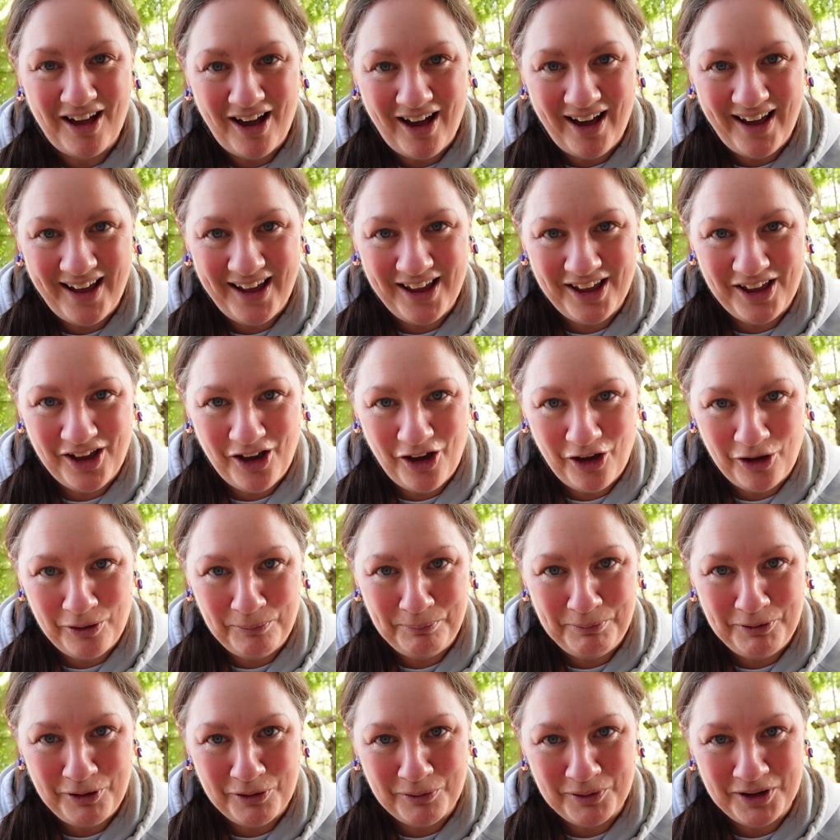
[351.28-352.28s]
I
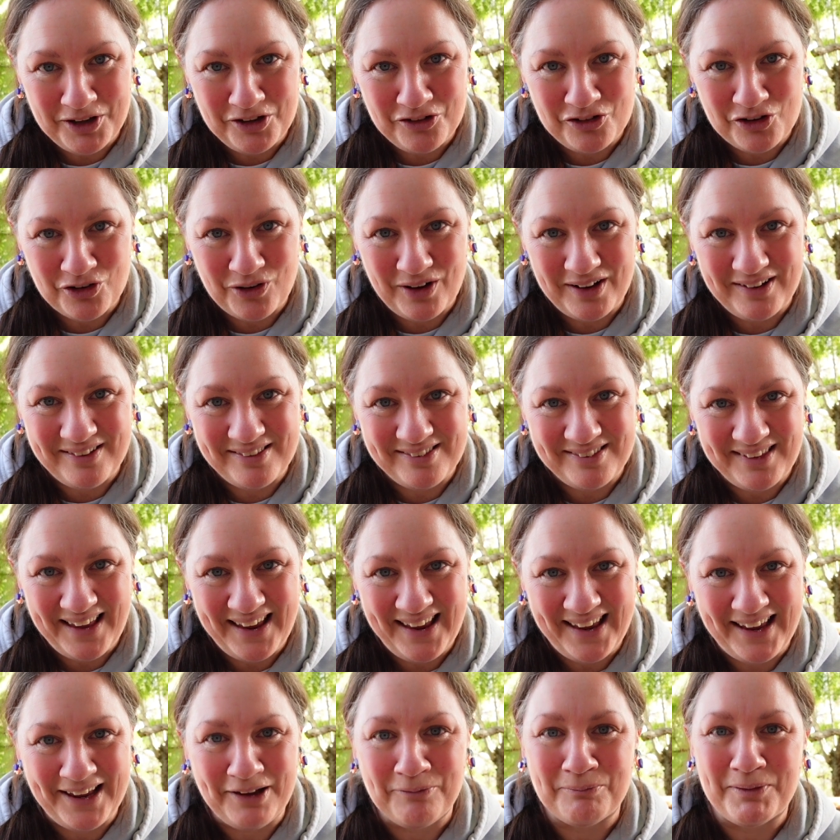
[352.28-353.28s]
hope you enjoyed
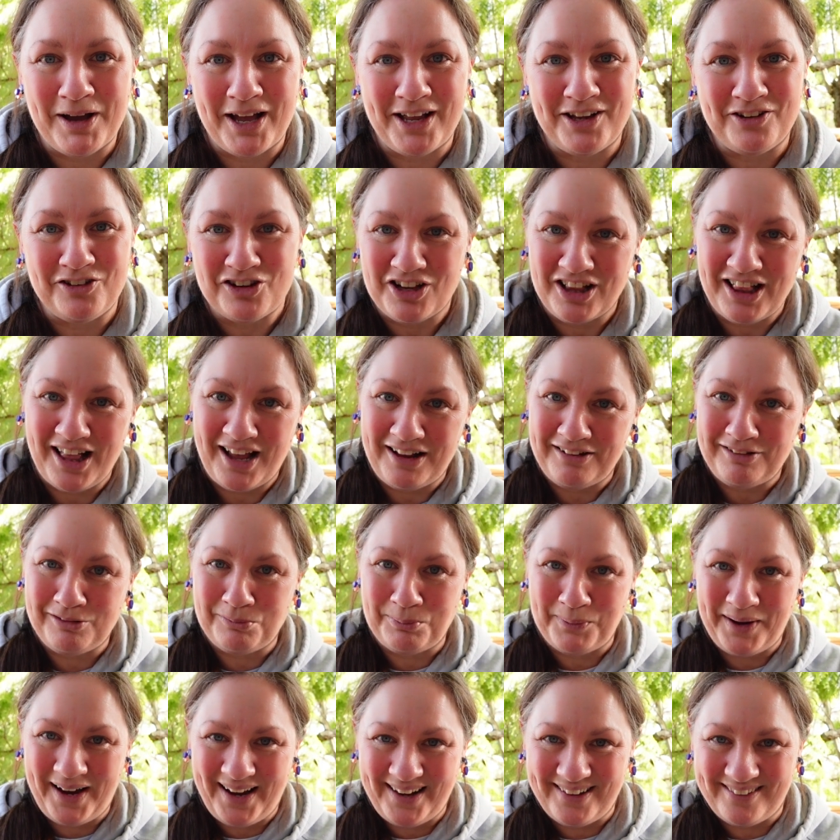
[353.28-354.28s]
seeing my July
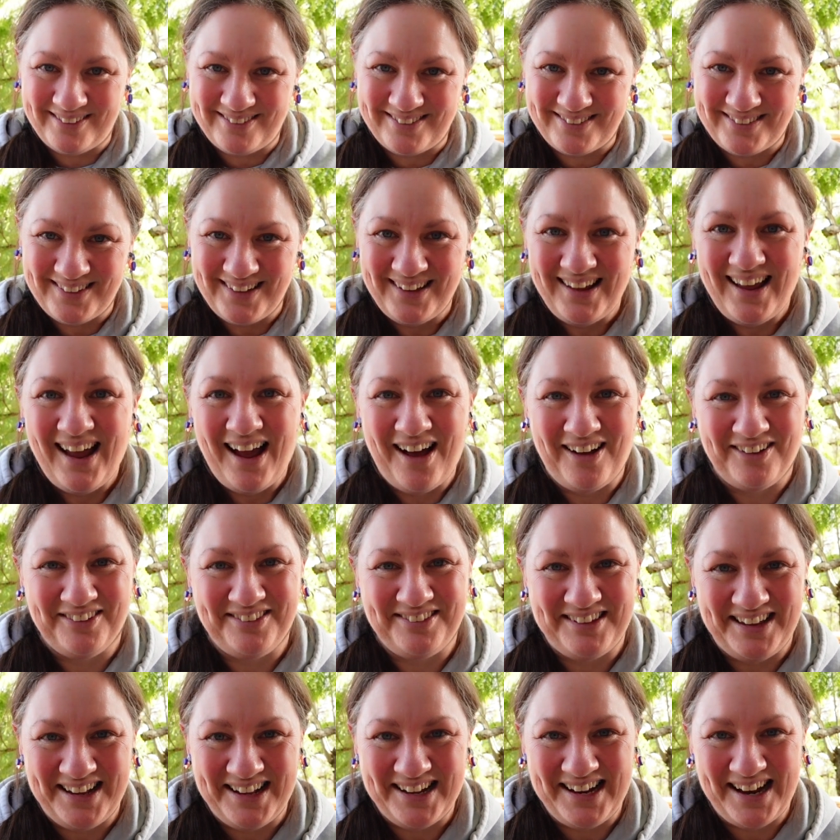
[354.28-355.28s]
spreads. I'll
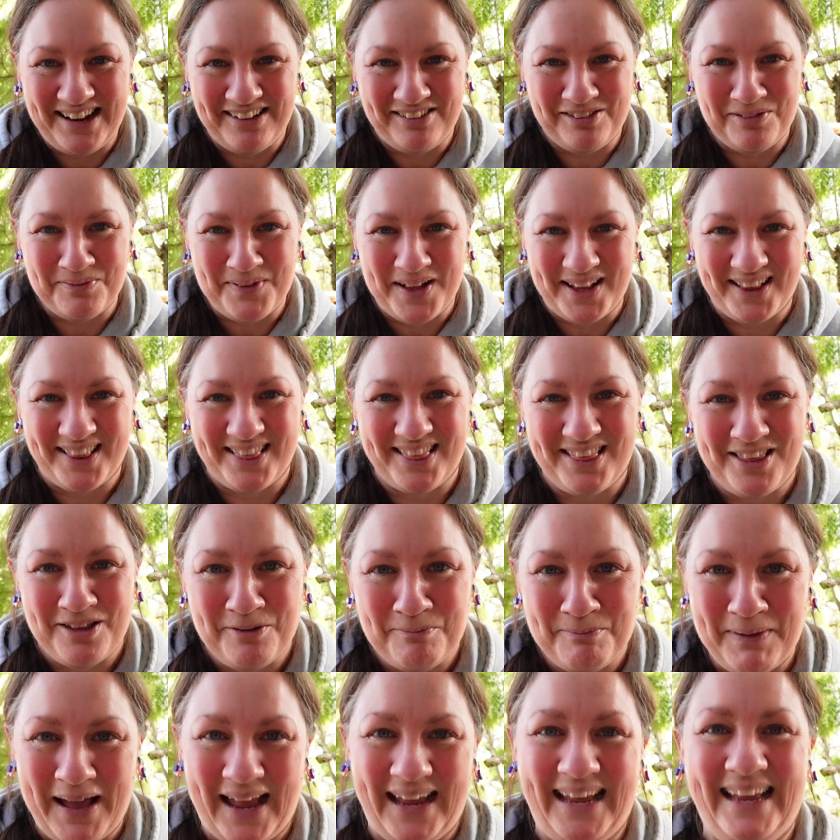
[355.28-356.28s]
see you next month.
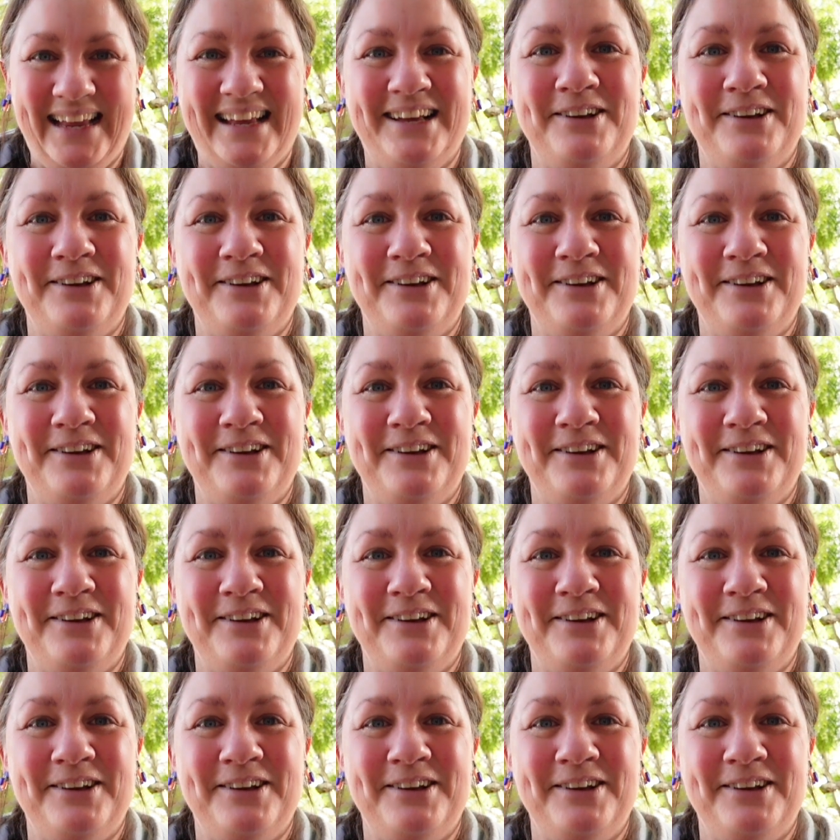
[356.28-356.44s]
Bye.